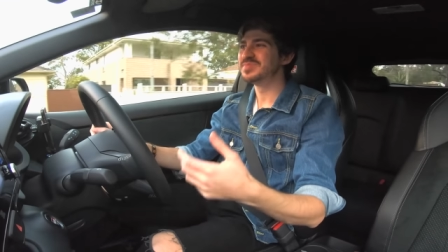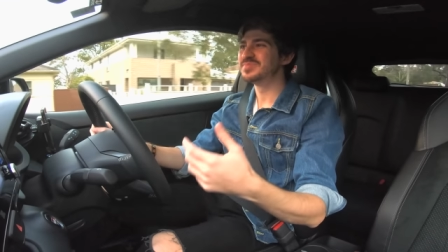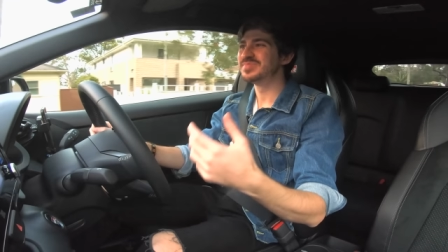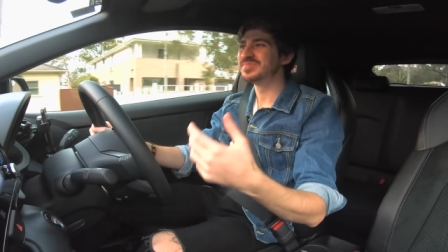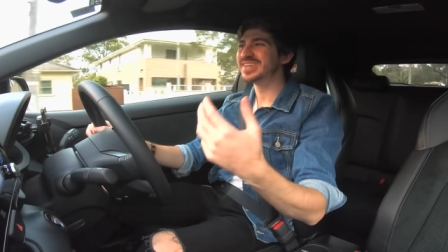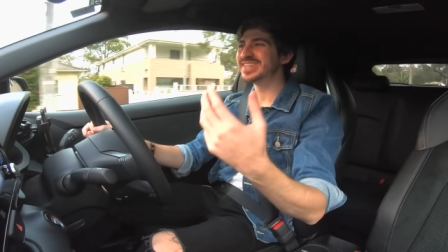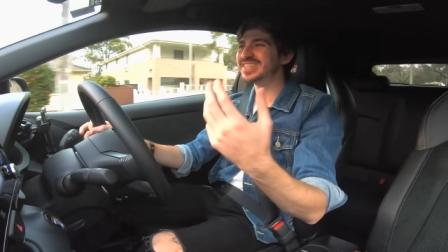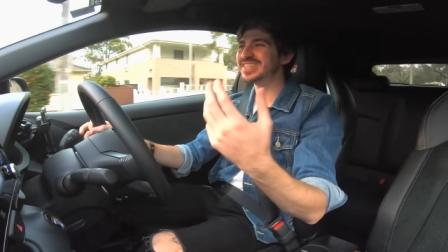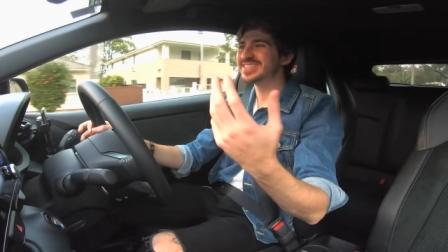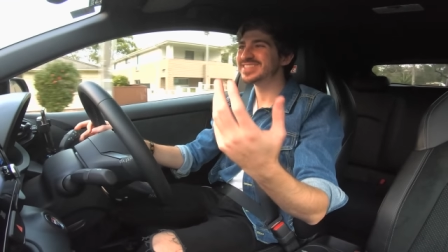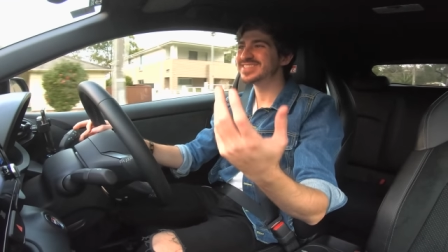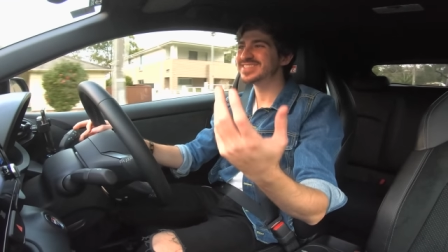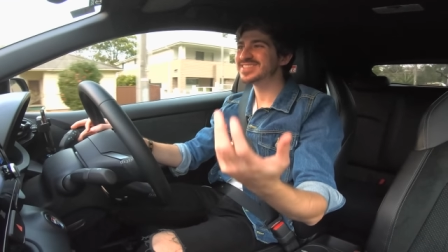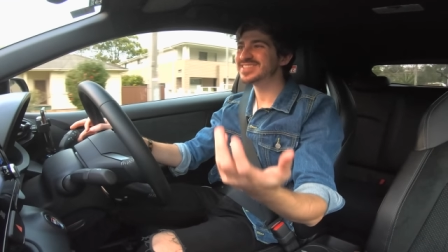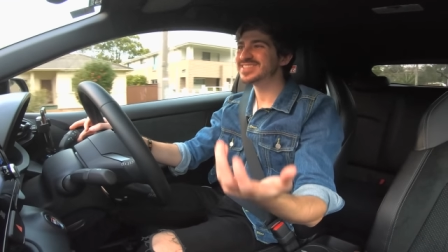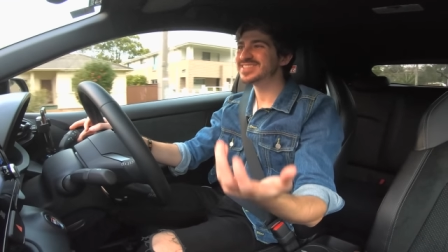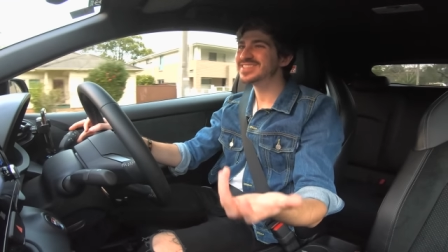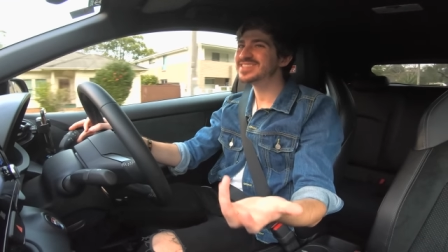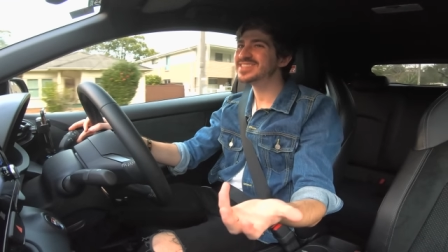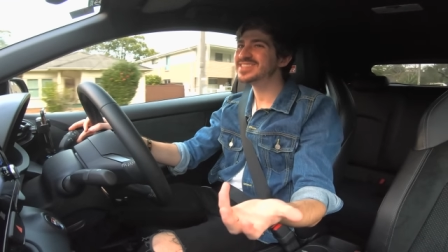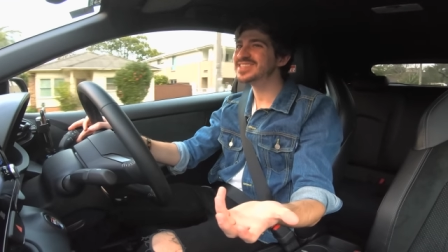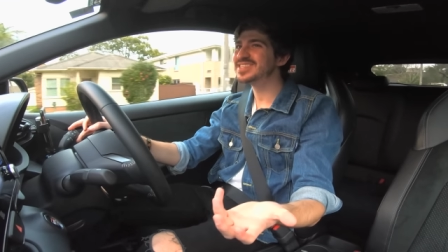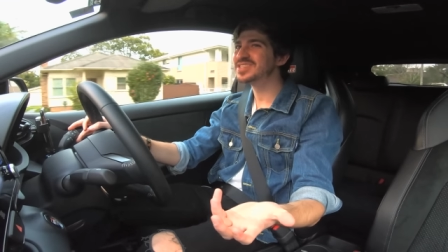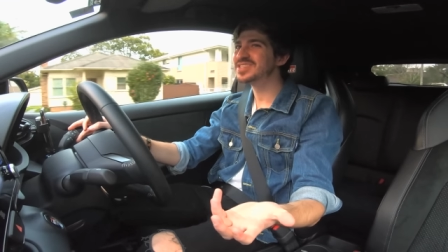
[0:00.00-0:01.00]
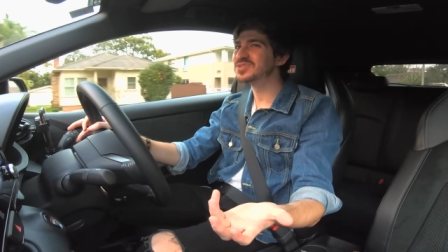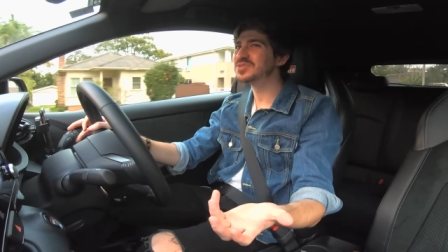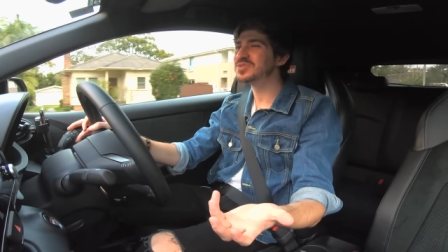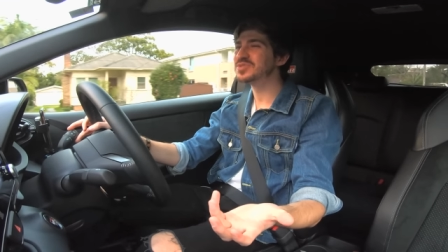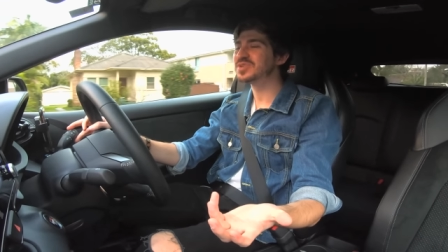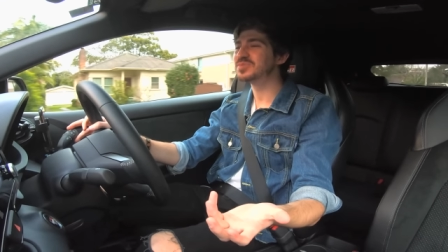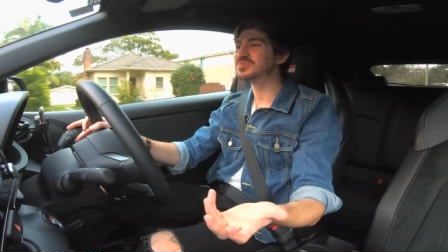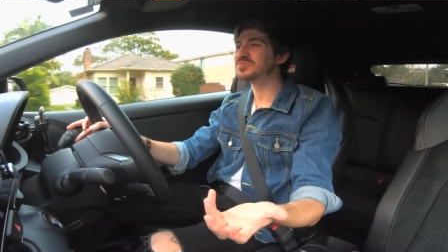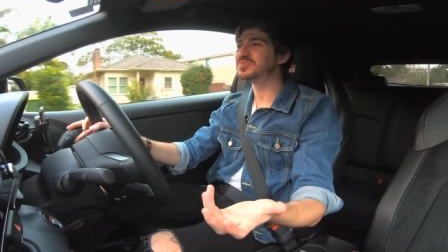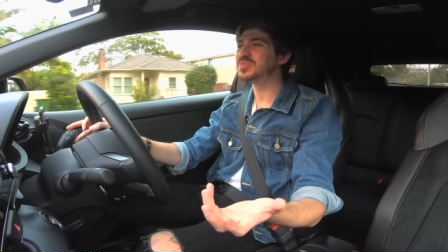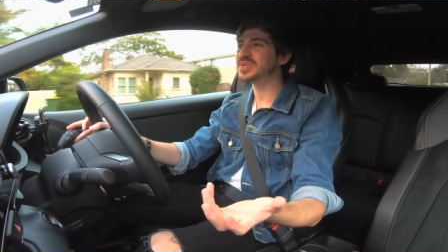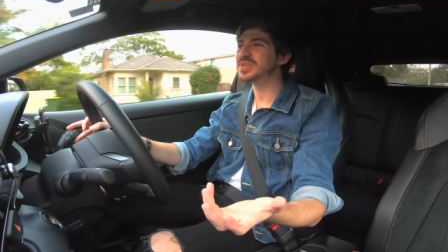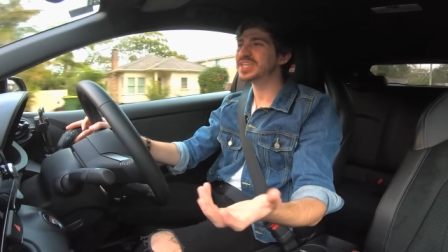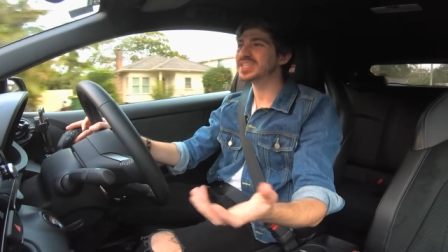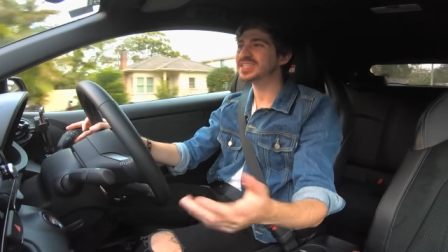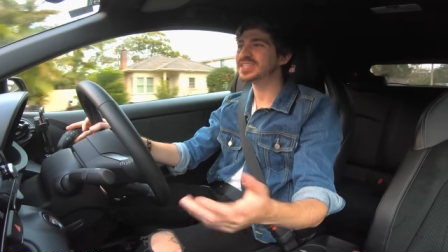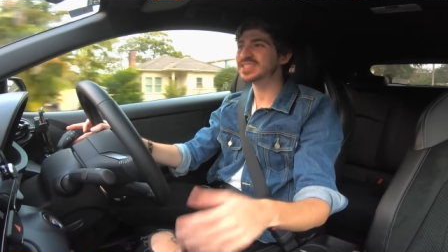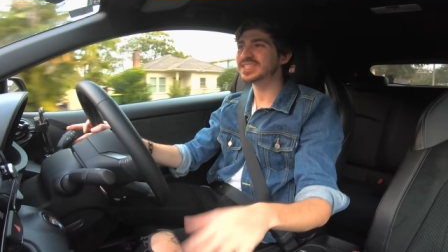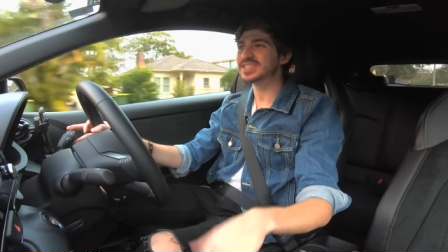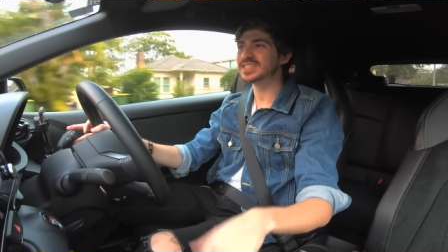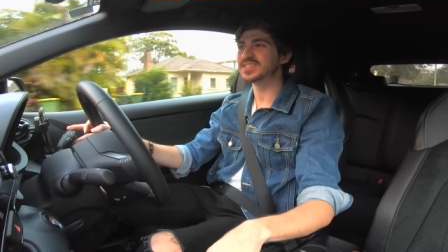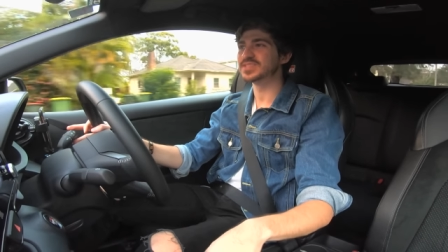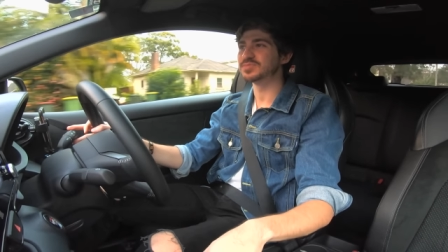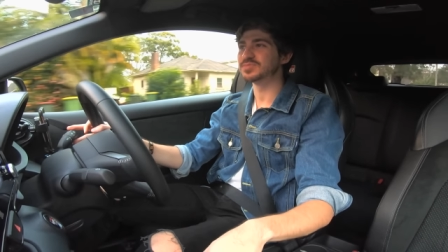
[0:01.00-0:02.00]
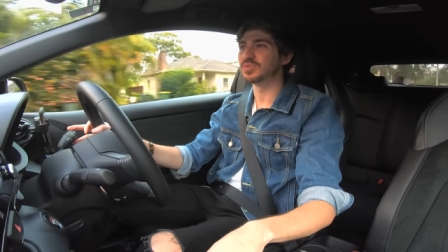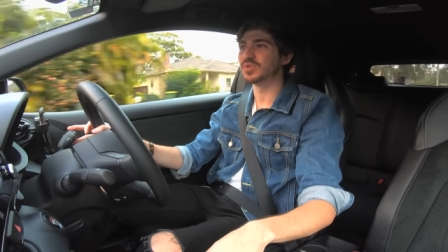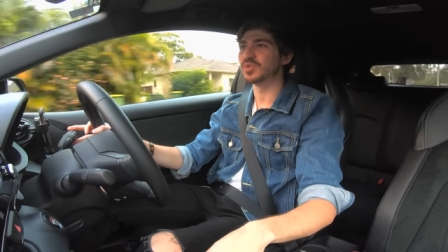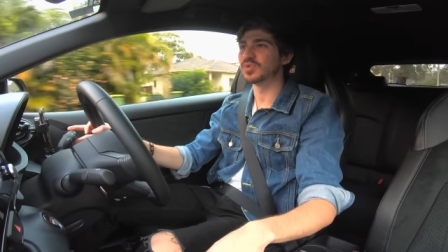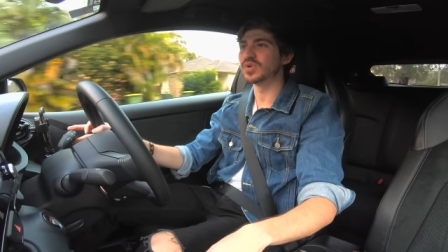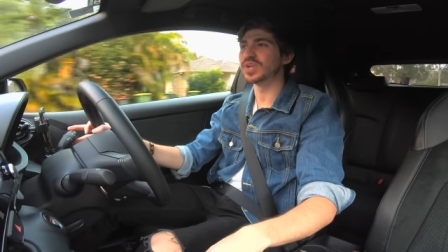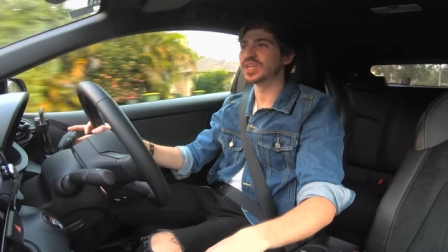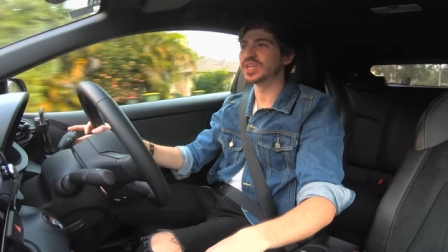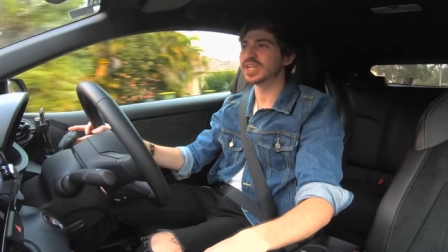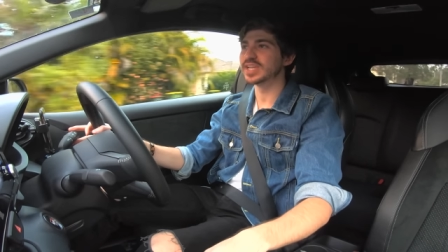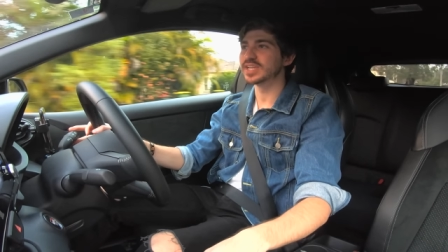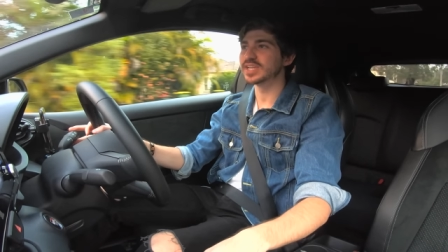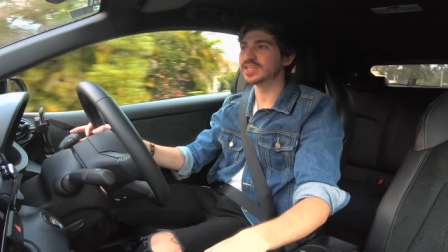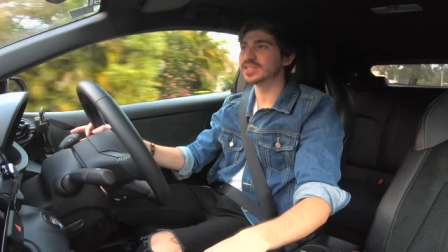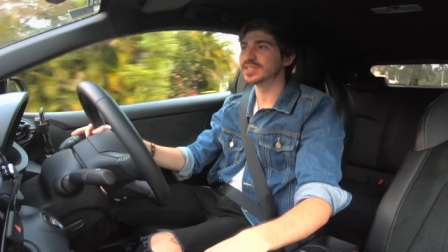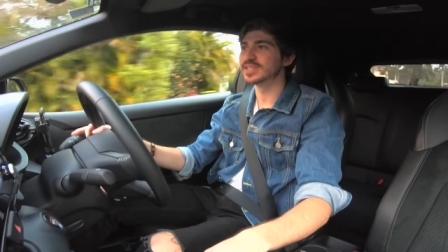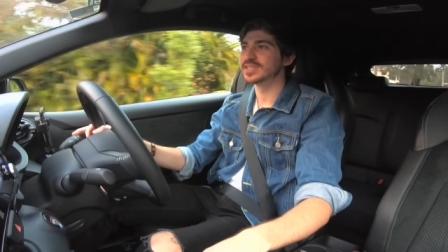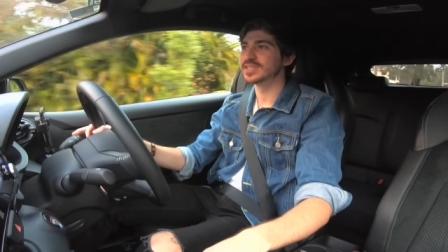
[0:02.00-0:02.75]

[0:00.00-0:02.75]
but it's still a bit disappointing.